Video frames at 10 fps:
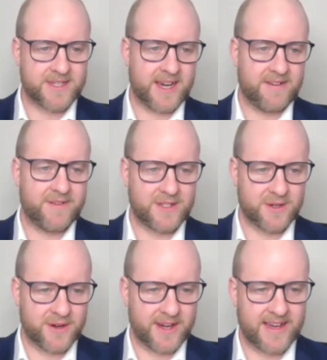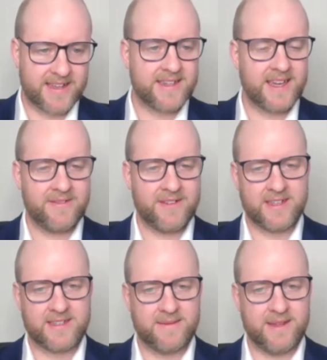LJ, for joining us and
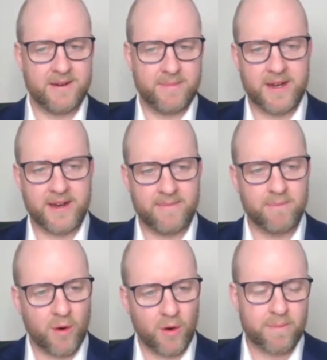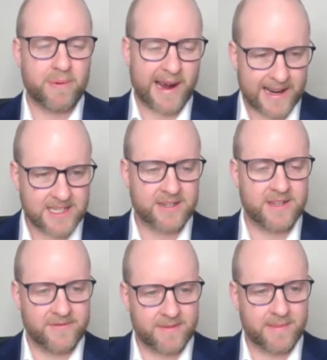giving us a little bit of more
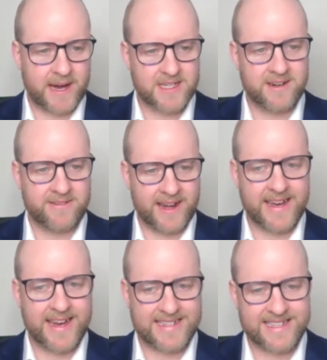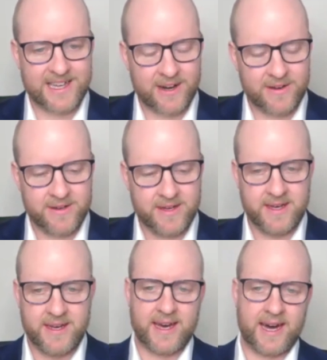practical information around SEO.
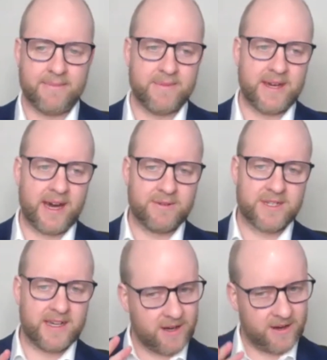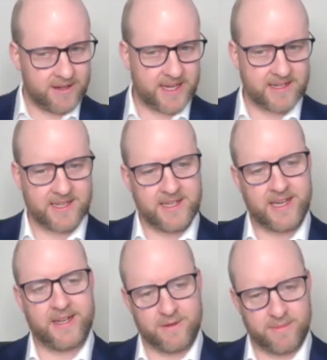LJ's contact
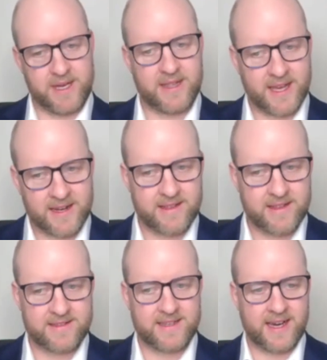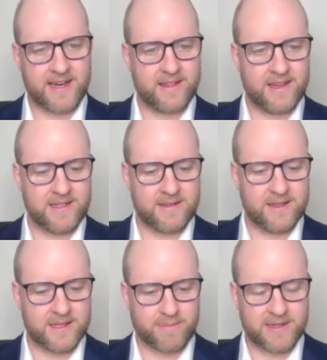details will be at the end of
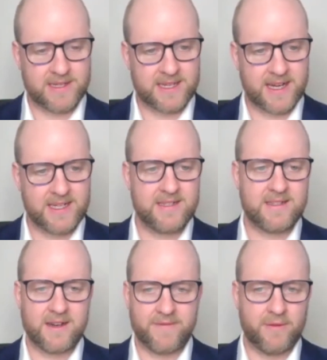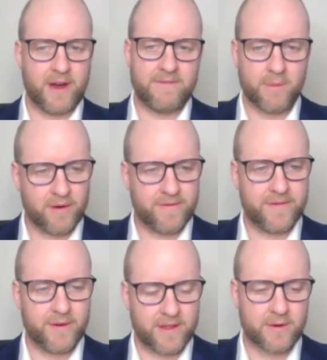this presentation. So if you have
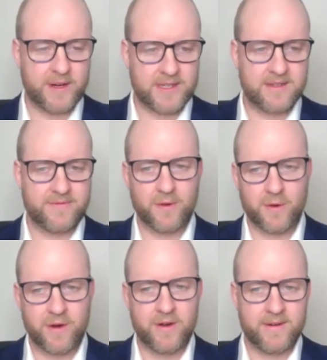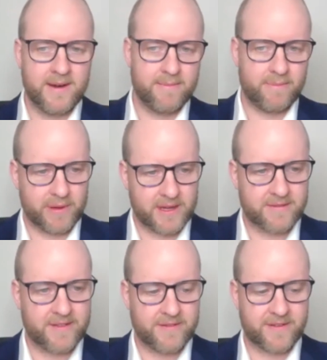more further questions for her,
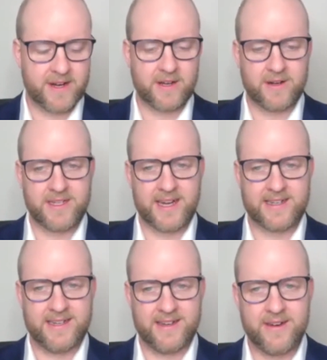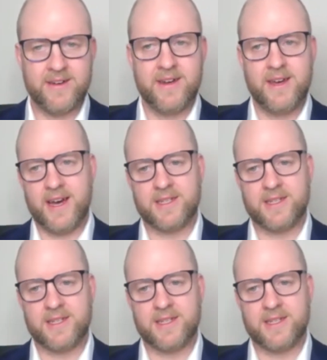please feel free to contact her,